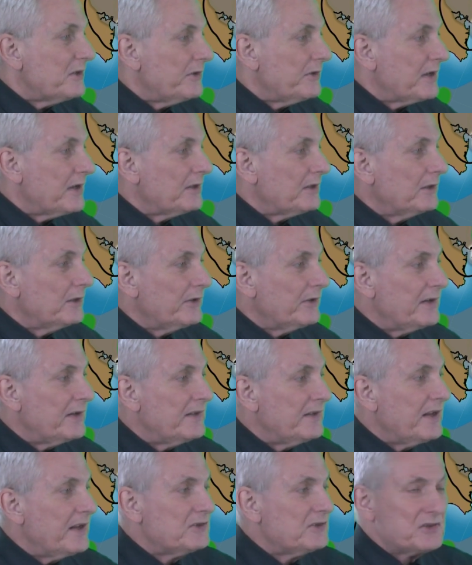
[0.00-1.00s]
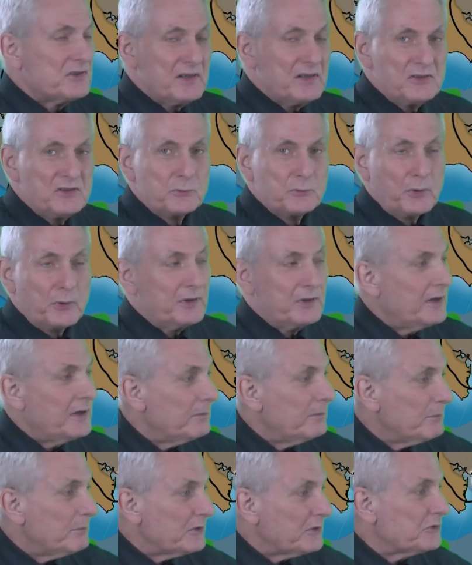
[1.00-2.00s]
this area clearing edges
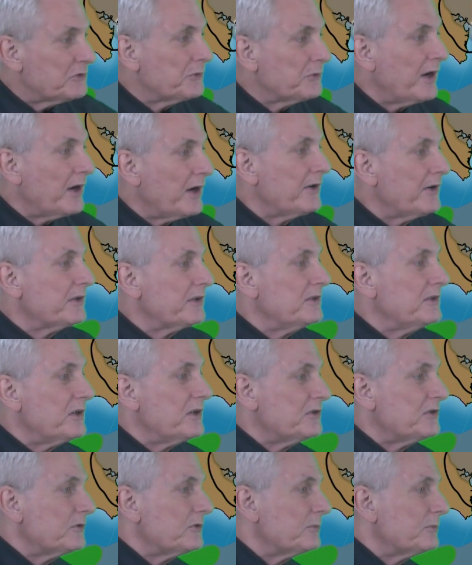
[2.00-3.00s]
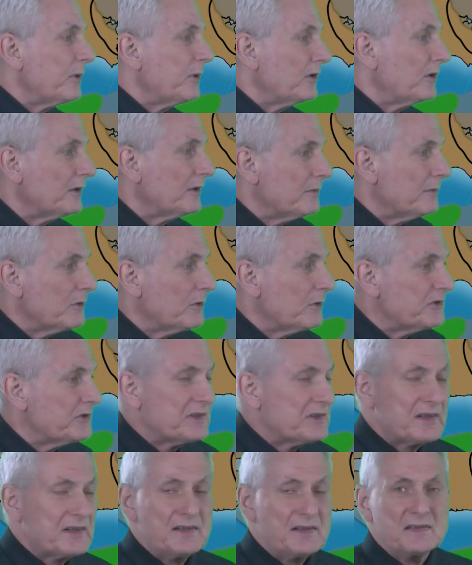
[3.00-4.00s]
eastward, much drier conditions, partly and
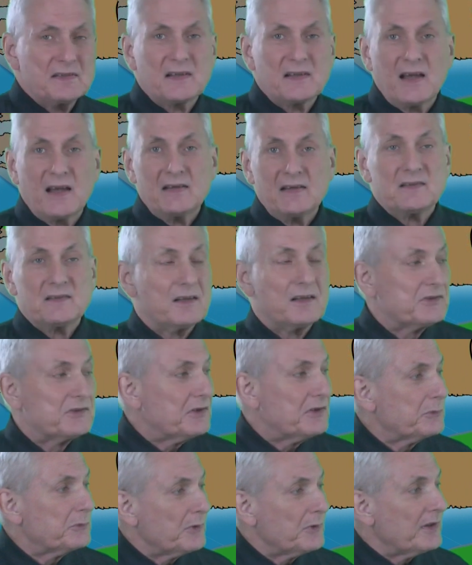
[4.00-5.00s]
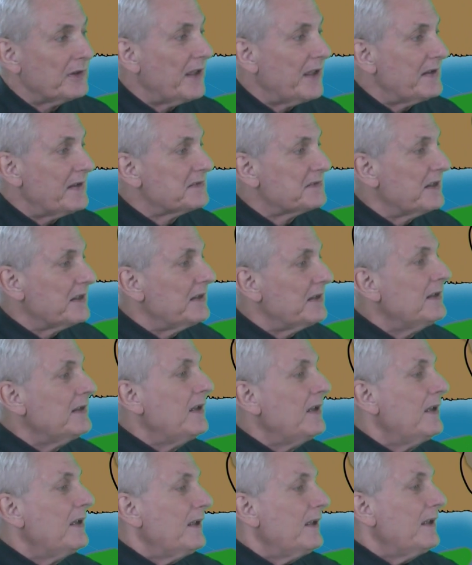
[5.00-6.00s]
mostly sunny skies, south central
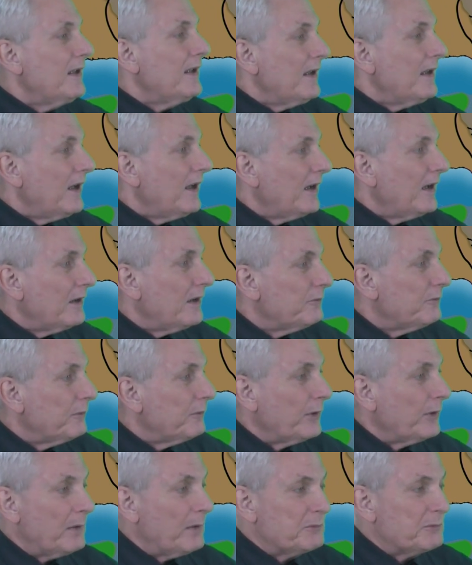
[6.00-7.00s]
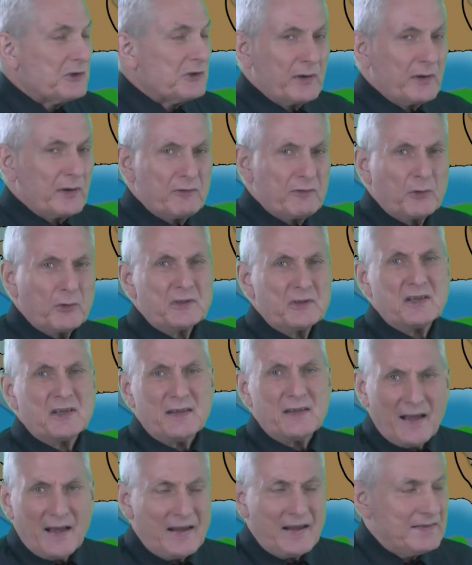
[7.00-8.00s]
Alaska. Uh, or I'm sorry, for
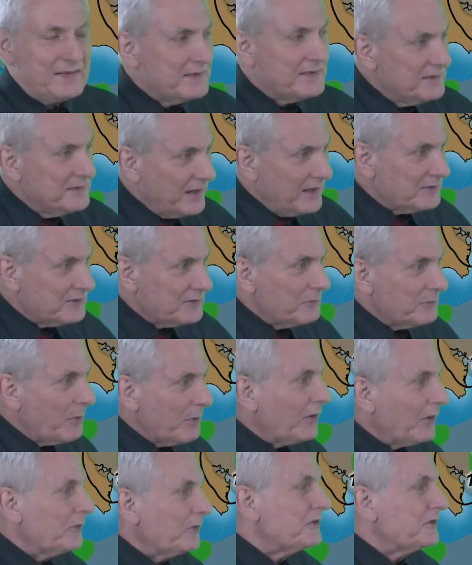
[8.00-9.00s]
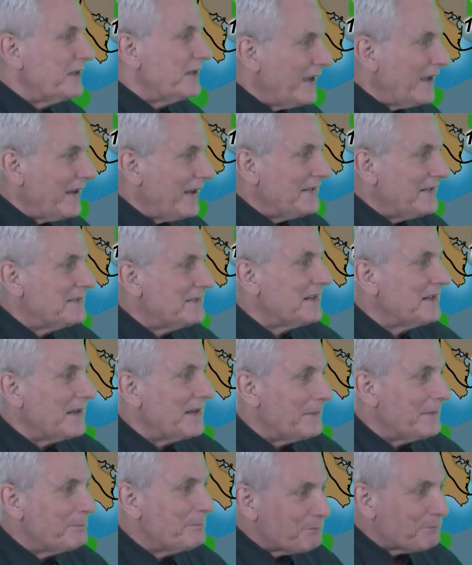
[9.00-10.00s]
tonight, not tomorrow, tonight,
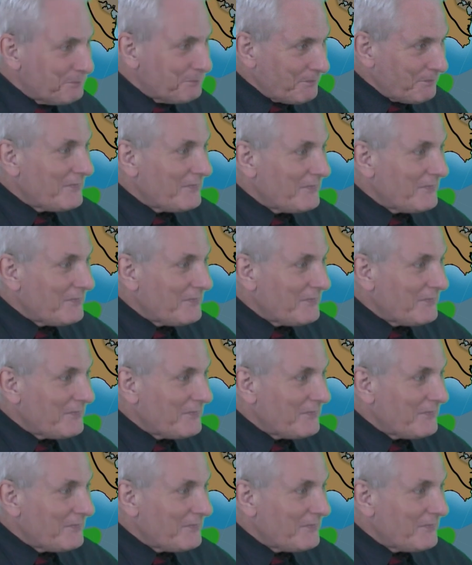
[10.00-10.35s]
uh,